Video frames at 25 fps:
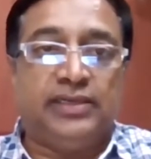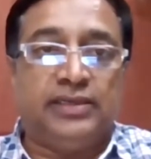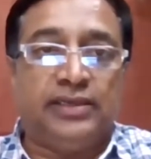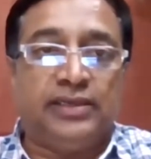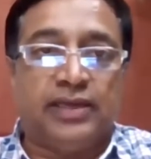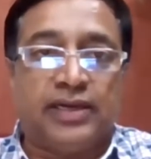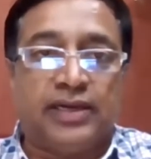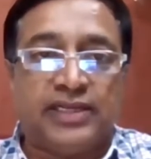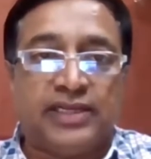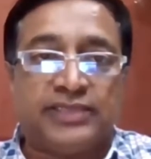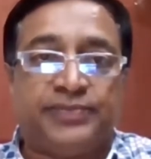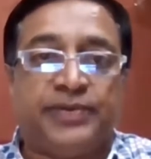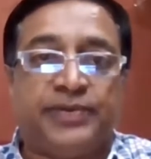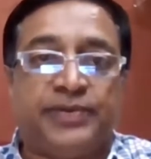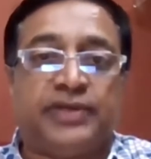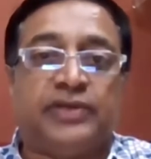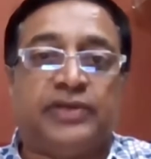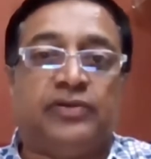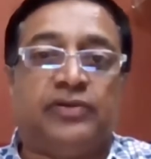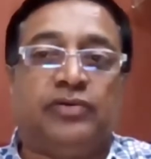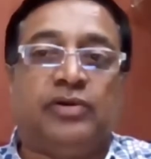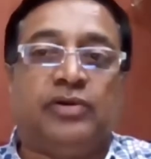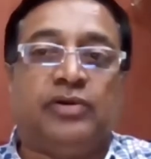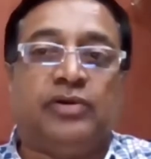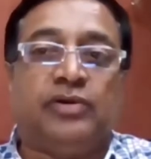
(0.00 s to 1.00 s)

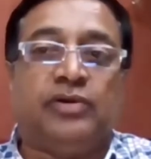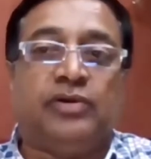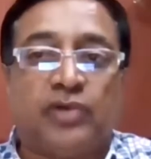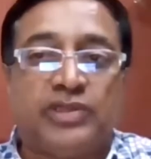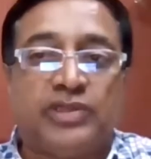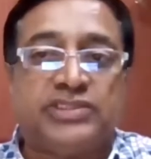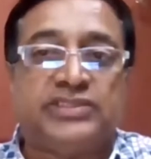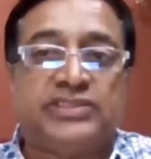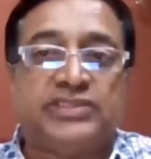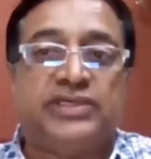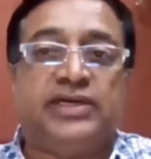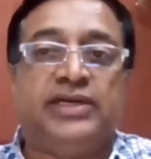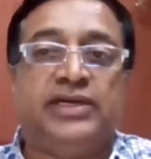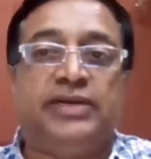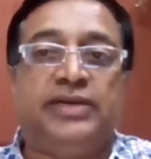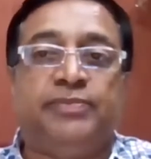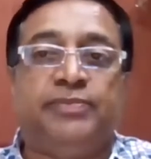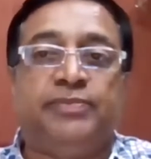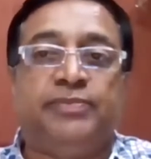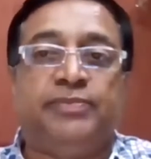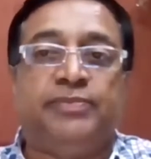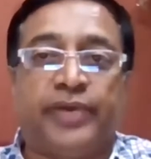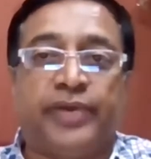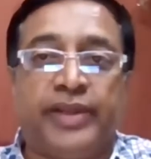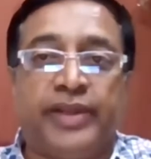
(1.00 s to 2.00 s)
irrespective of constantly
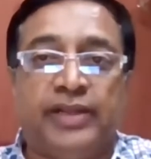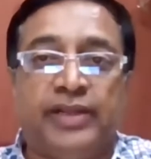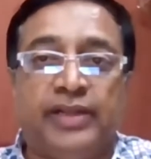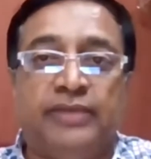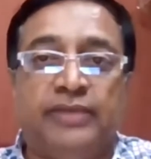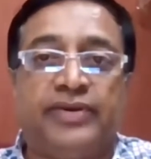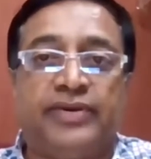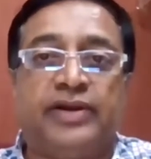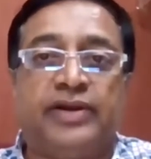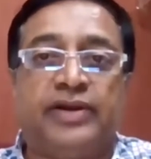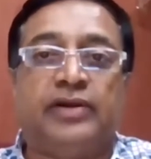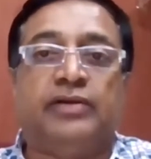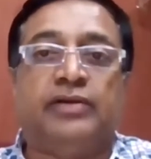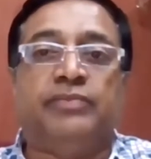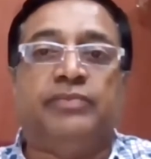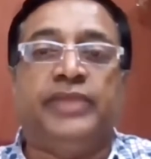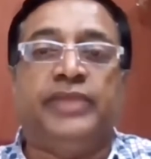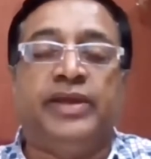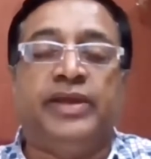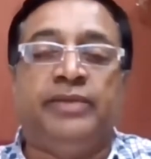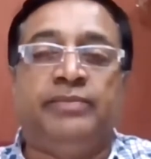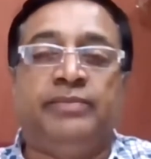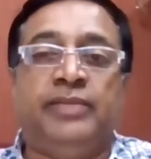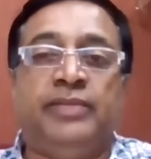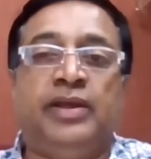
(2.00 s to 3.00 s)
putting in front of
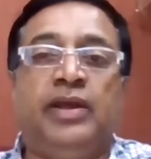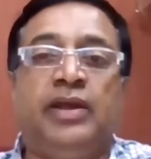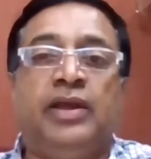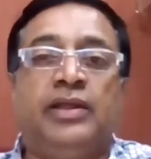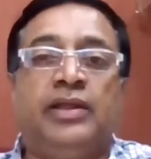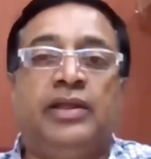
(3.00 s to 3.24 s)
them